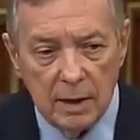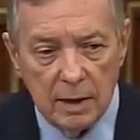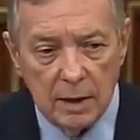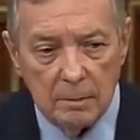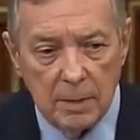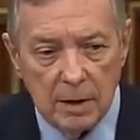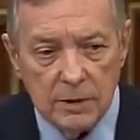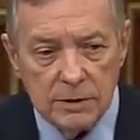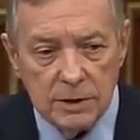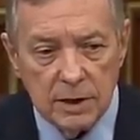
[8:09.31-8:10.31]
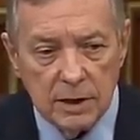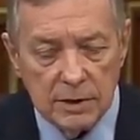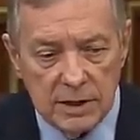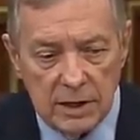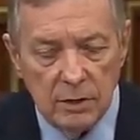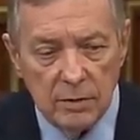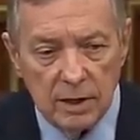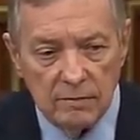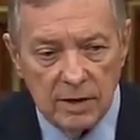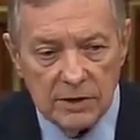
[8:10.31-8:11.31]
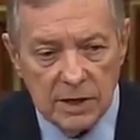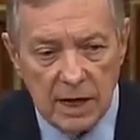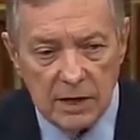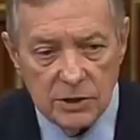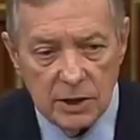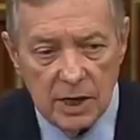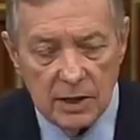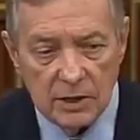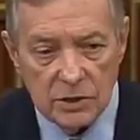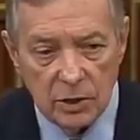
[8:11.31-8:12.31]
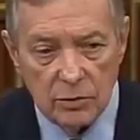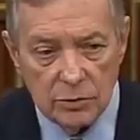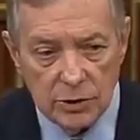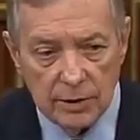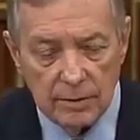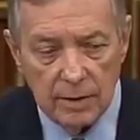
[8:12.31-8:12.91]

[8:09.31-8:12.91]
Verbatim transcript: that it bears continued investigation and disclosure